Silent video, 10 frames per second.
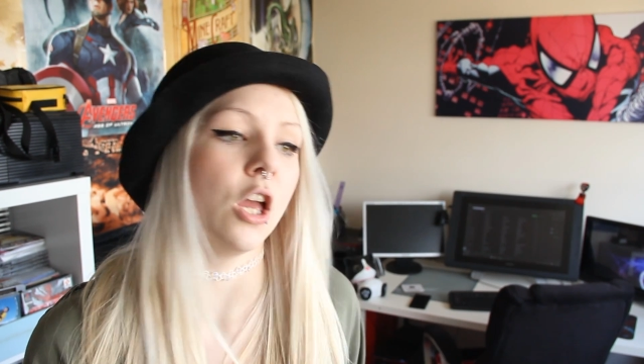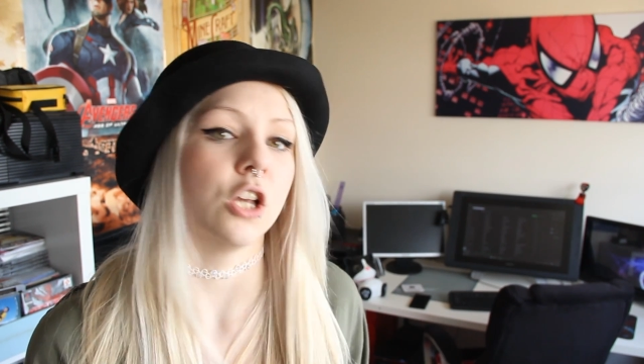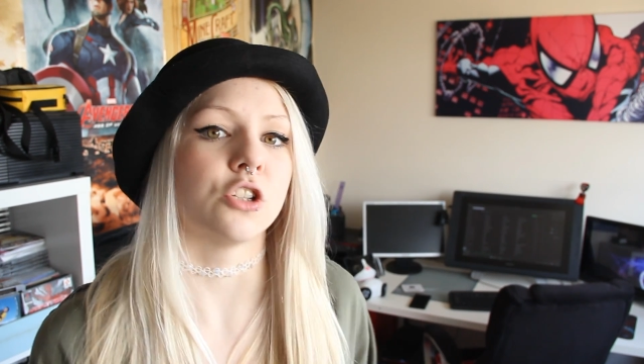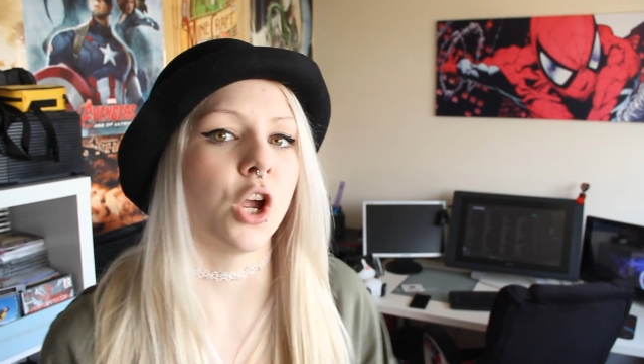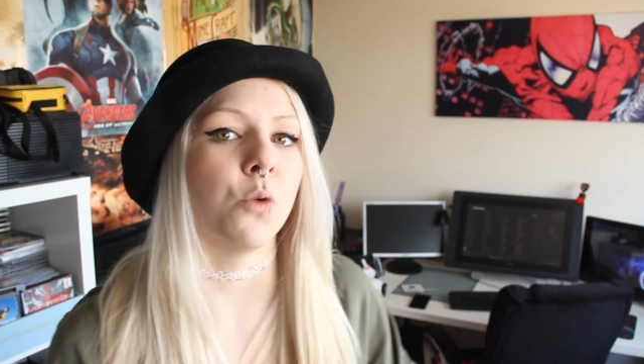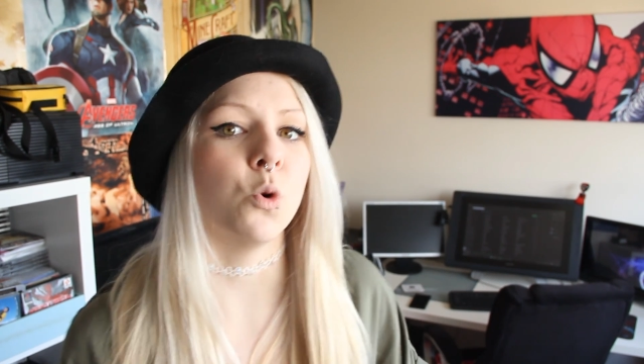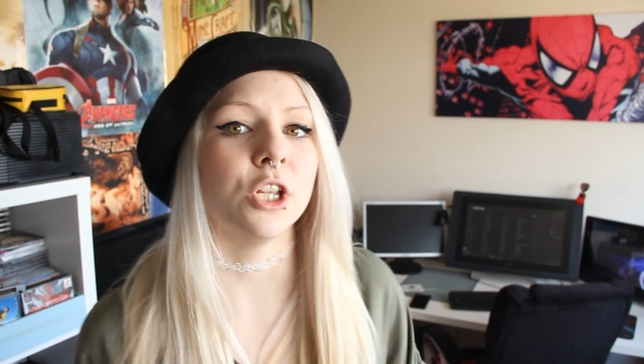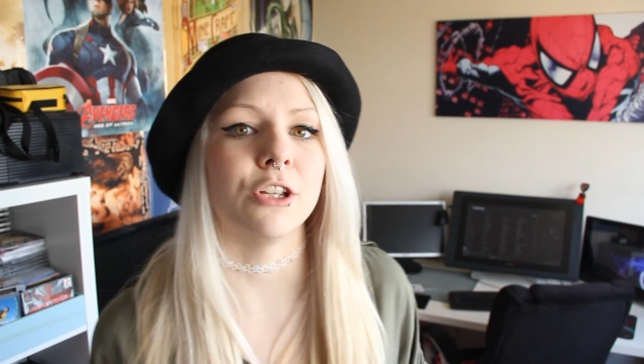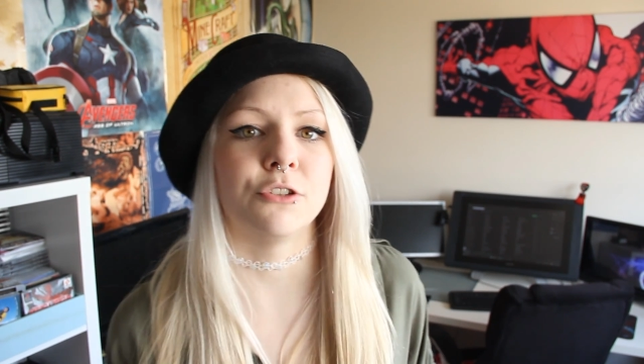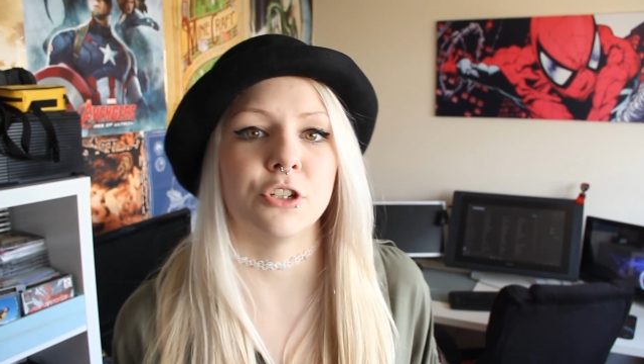So
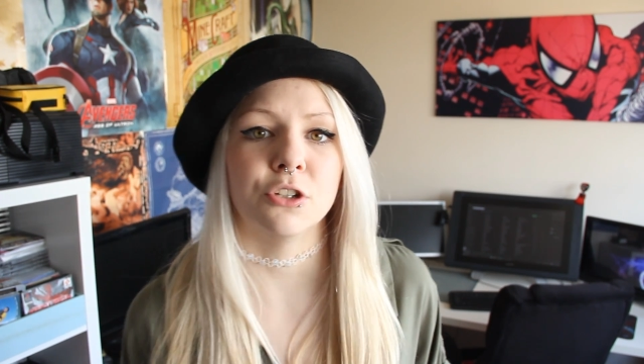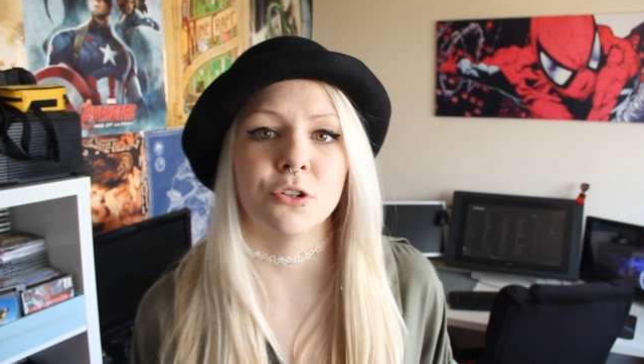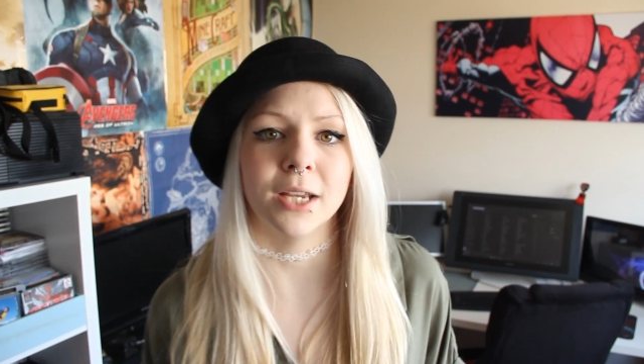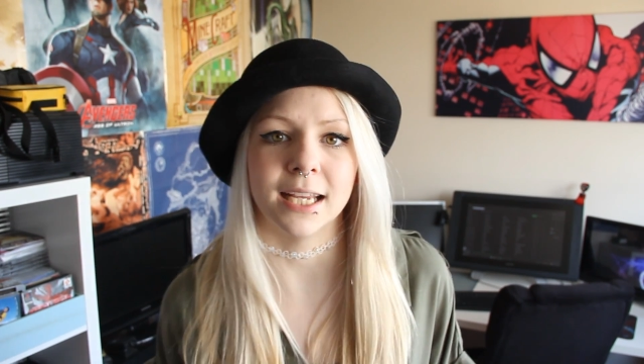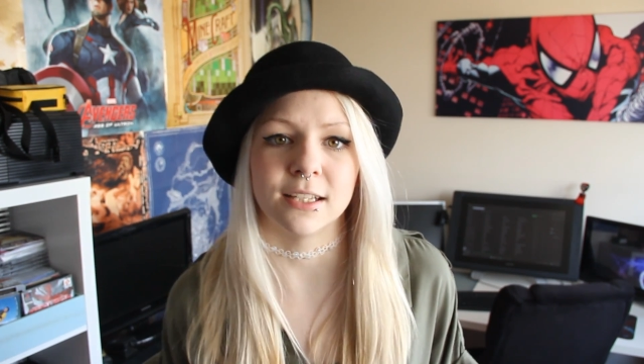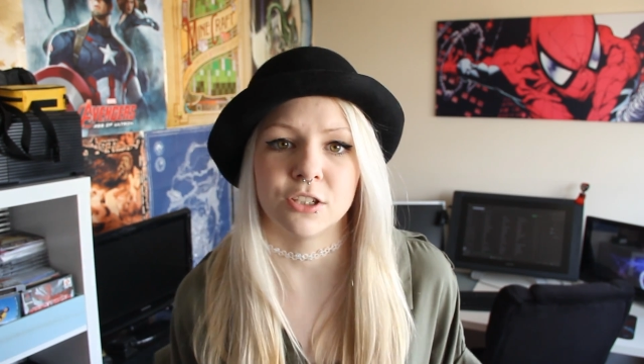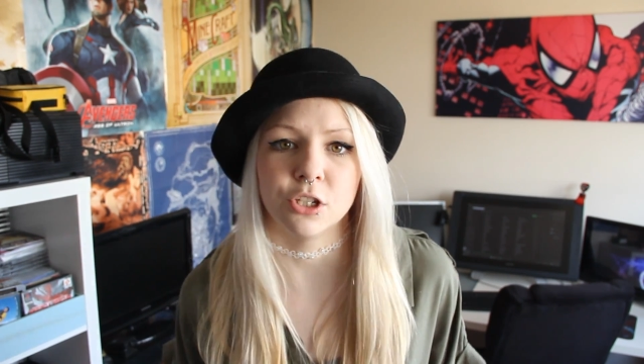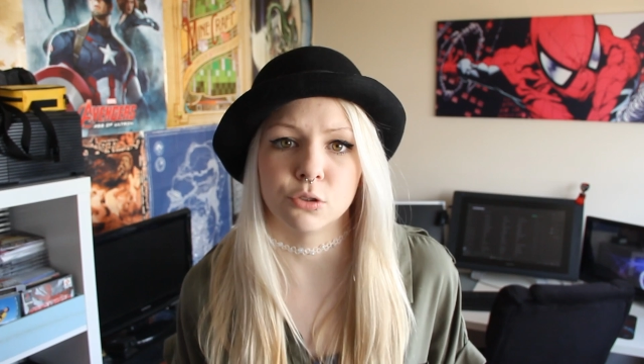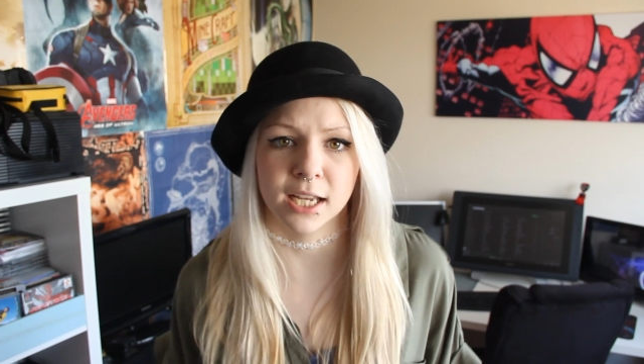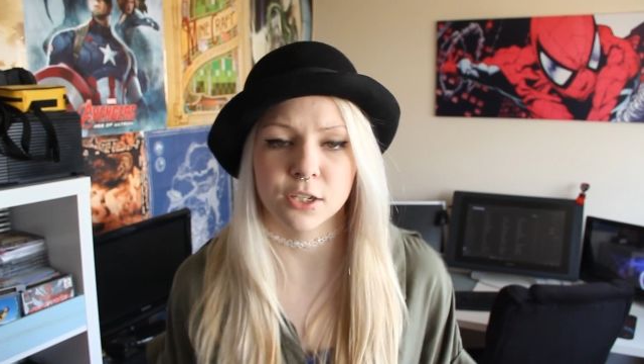what you do is
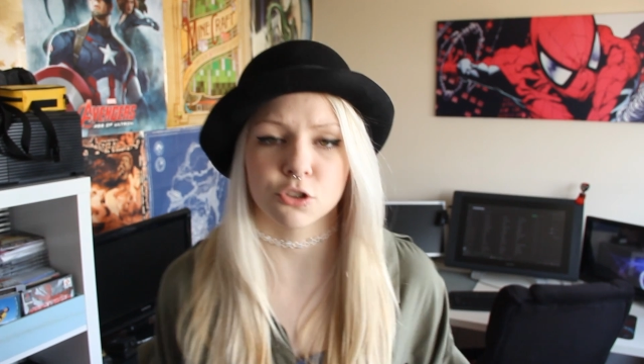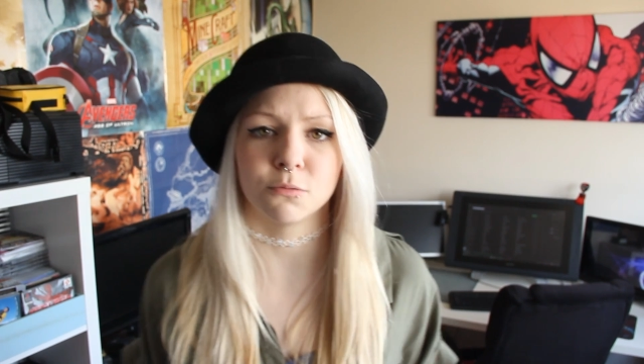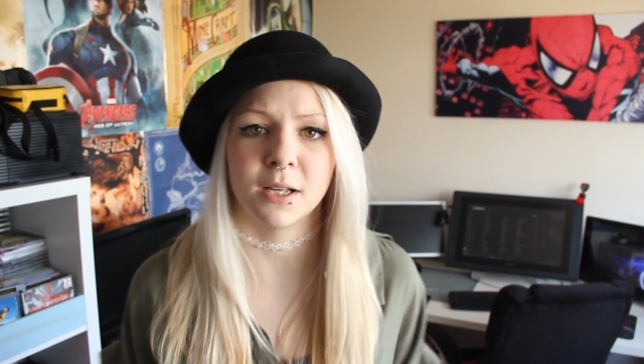you tense your